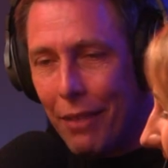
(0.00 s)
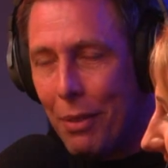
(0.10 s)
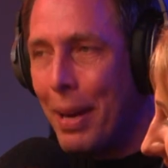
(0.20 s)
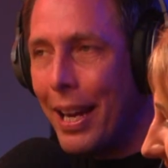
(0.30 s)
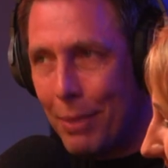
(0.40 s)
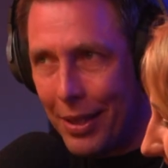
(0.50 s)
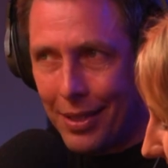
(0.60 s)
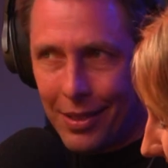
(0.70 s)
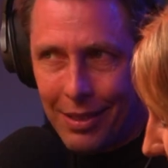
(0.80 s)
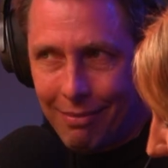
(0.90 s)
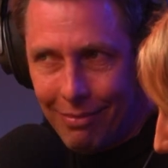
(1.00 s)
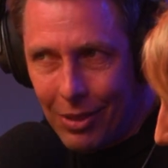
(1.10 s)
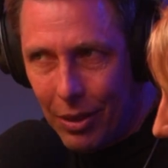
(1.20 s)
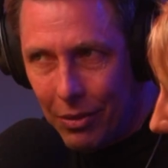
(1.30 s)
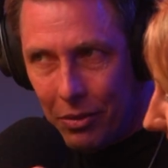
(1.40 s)
have a magma,
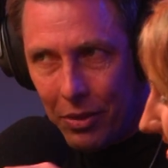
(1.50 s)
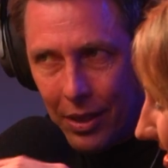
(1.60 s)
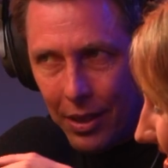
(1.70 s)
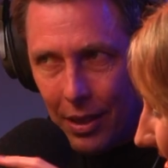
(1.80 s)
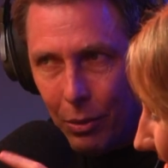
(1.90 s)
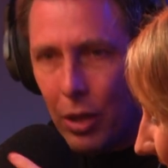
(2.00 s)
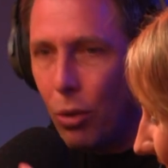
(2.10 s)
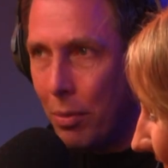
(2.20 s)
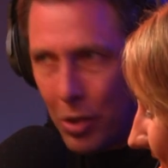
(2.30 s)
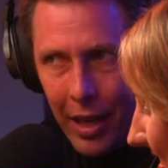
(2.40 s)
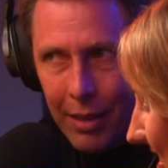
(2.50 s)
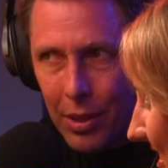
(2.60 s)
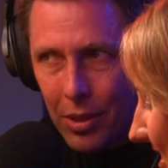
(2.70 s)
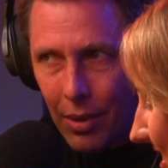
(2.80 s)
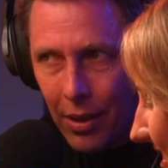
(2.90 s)
sort of, we call them
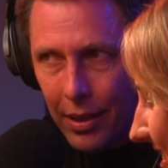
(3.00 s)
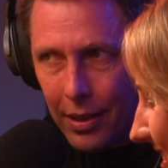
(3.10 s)
chambers, right?